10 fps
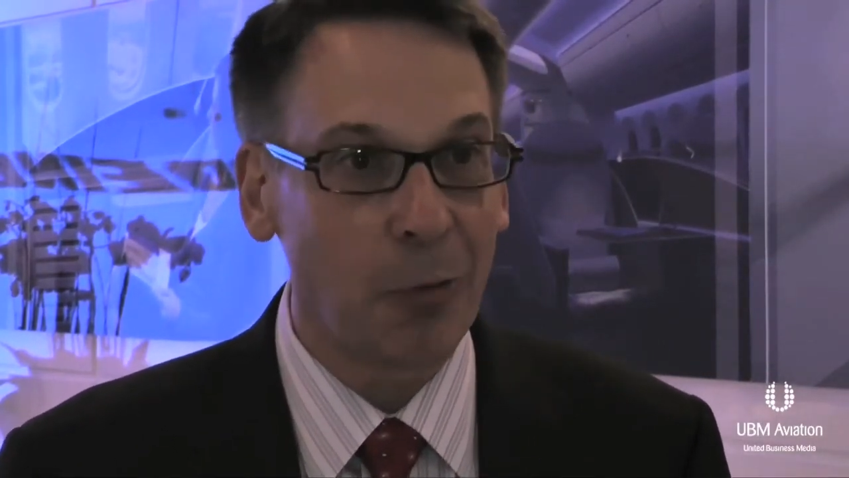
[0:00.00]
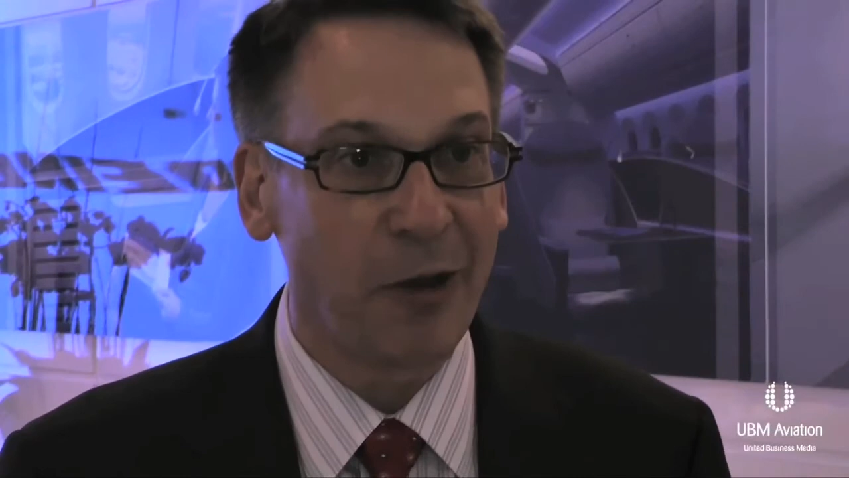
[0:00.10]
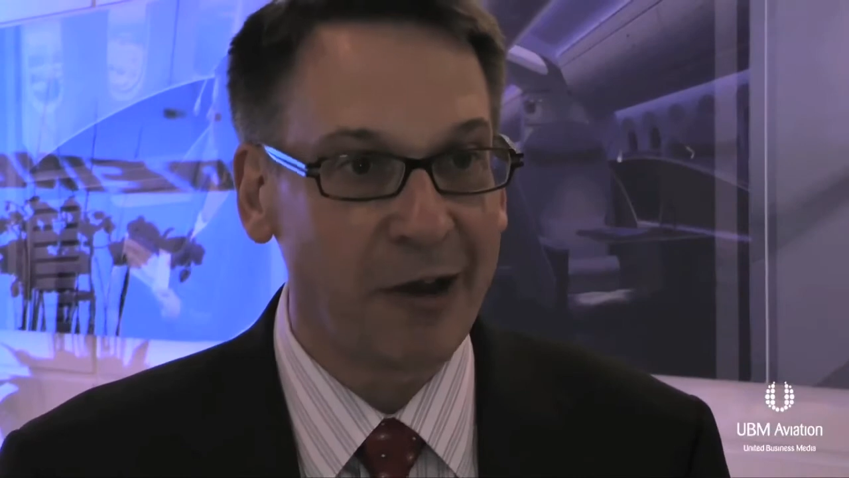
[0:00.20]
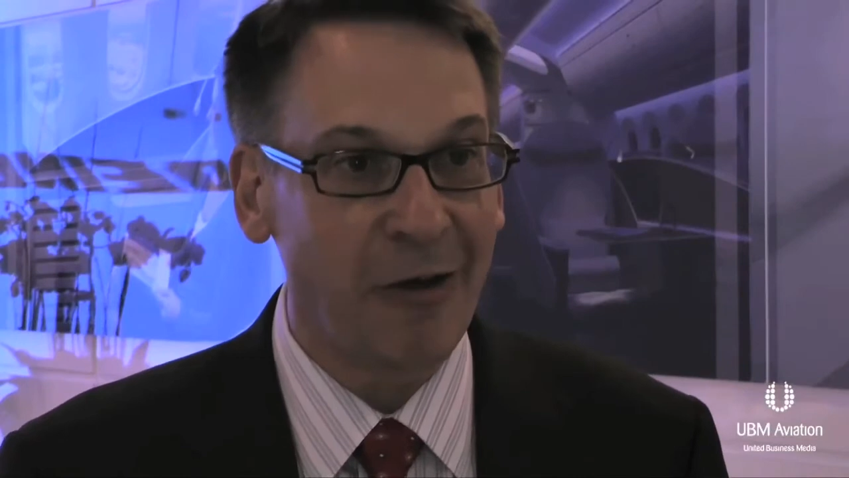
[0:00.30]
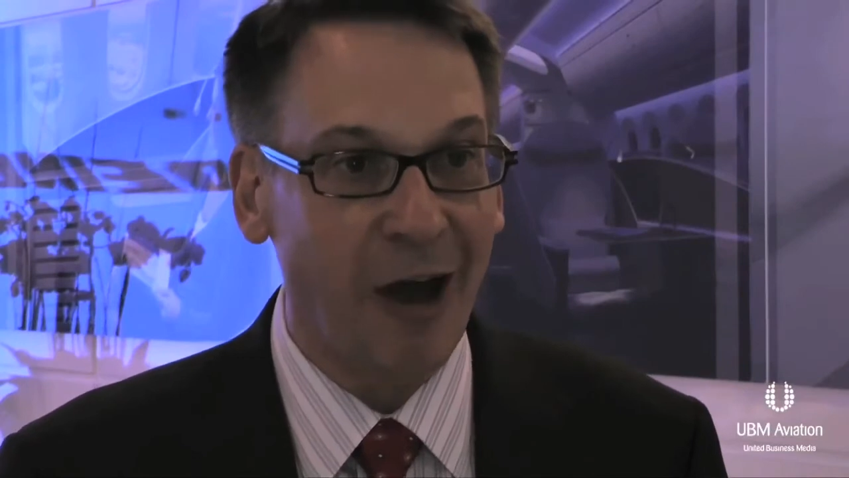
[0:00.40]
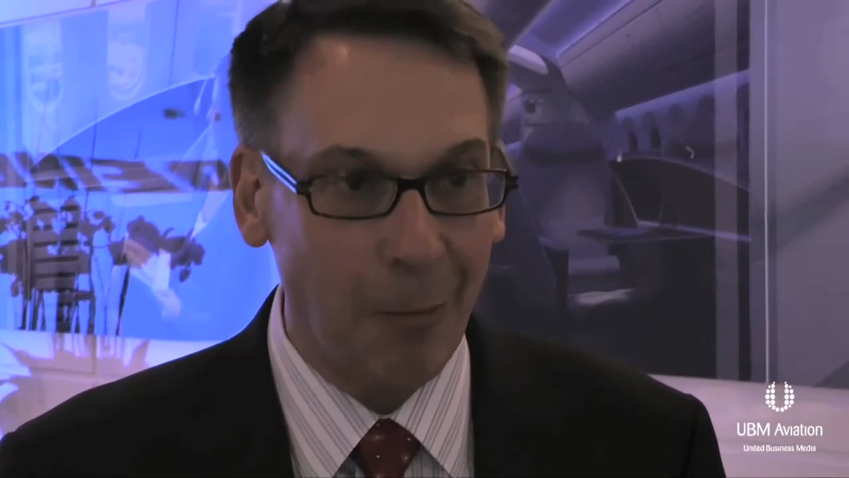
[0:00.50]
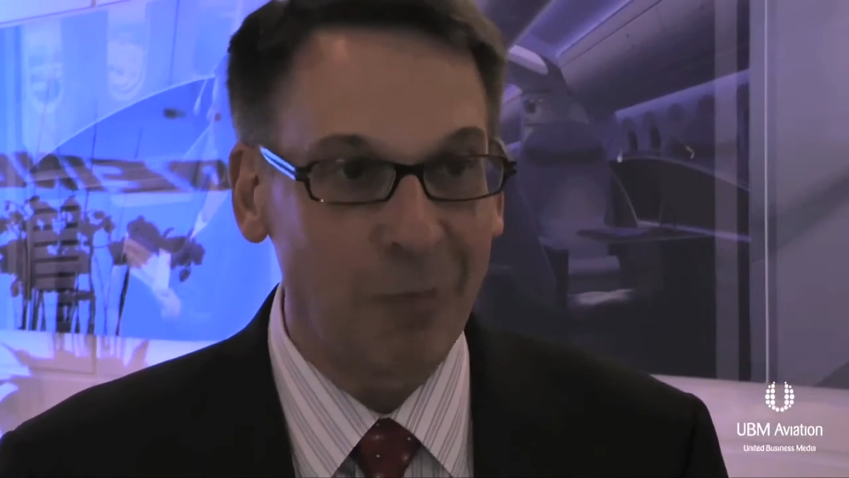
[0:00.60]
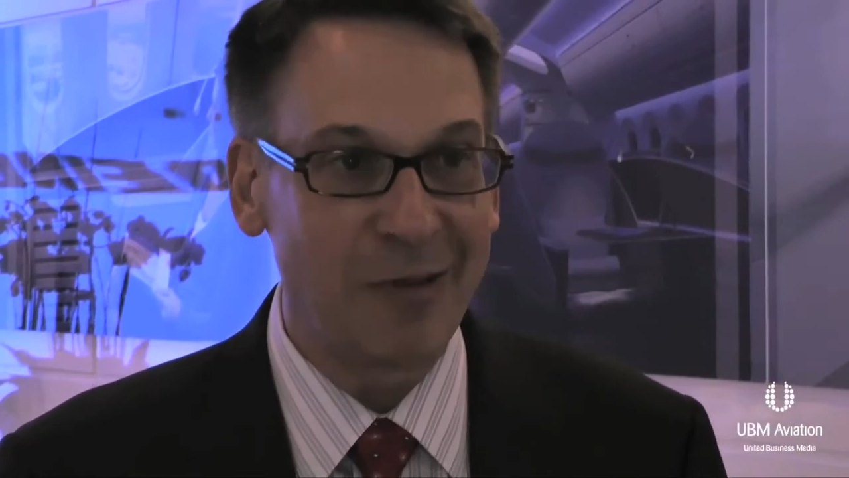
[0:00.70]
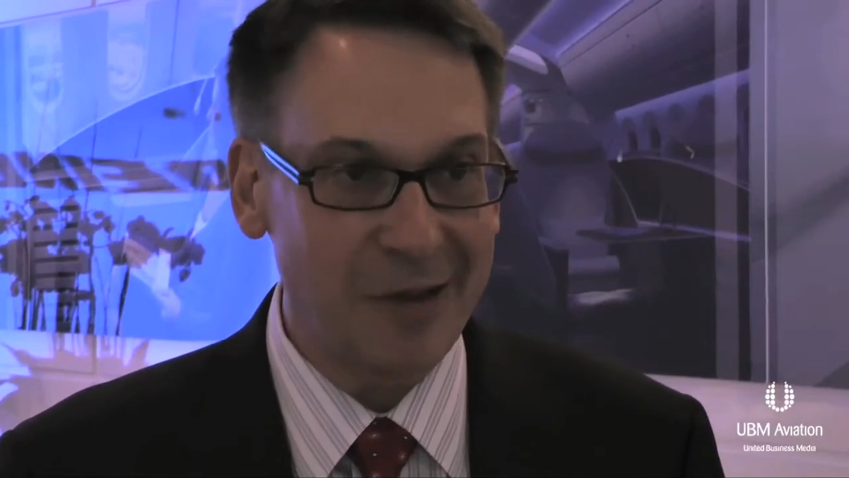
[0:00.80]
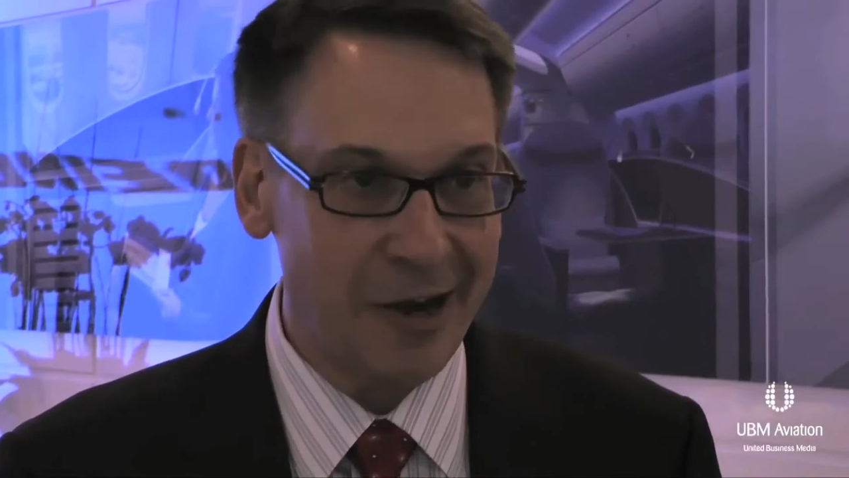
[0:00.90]
airplane
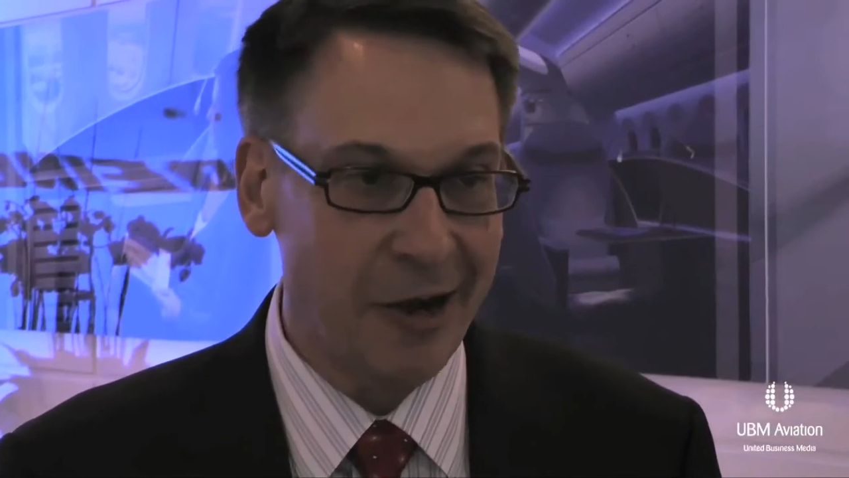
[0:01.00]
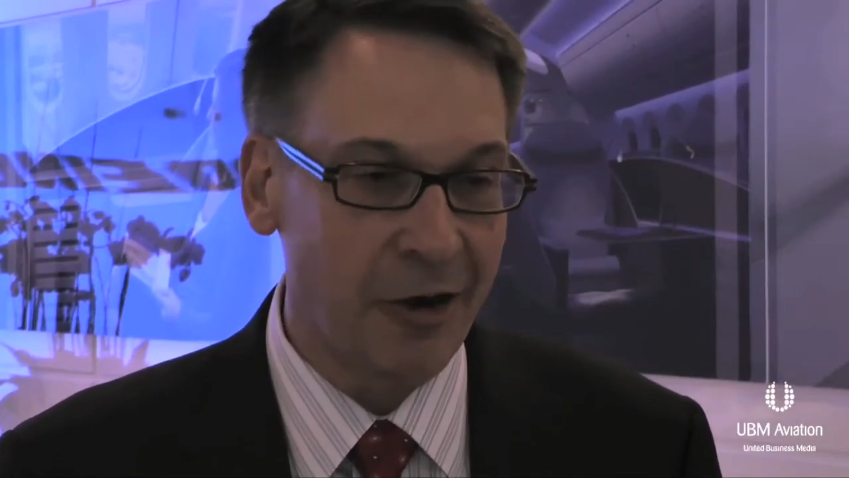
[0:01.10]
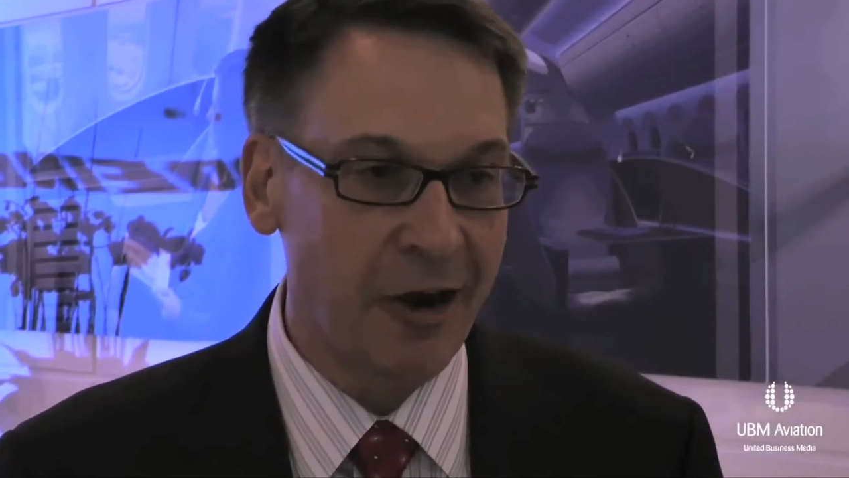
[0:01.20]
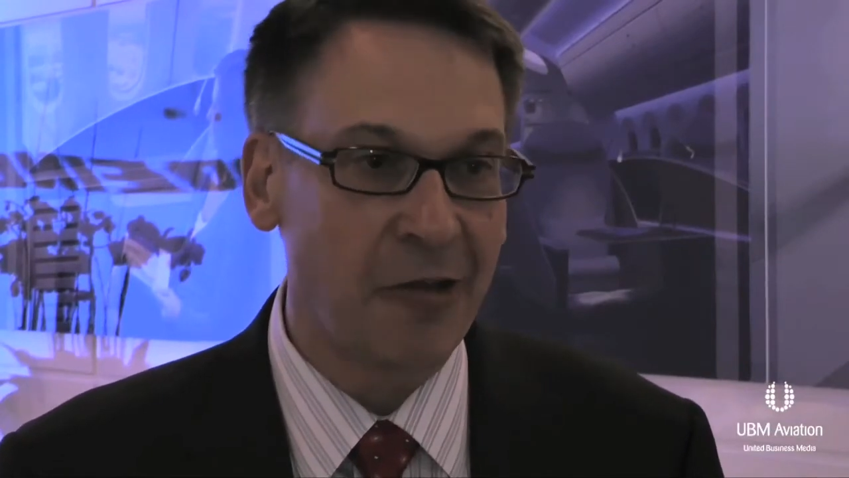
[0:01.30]
up in the air,